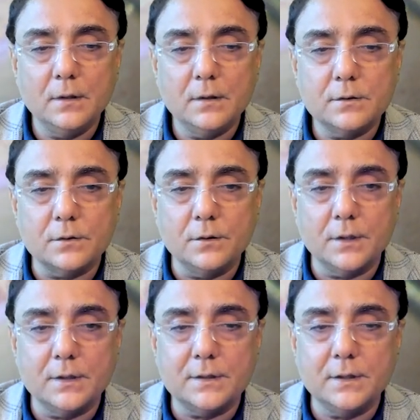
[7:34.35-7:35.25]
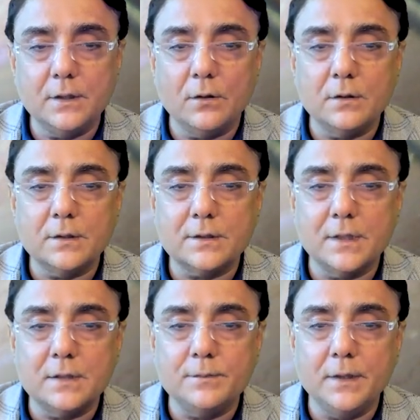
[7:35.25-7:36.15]
So you can see all the
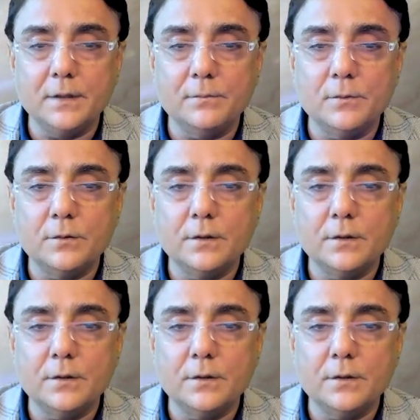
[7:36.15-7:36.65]
cells being removed.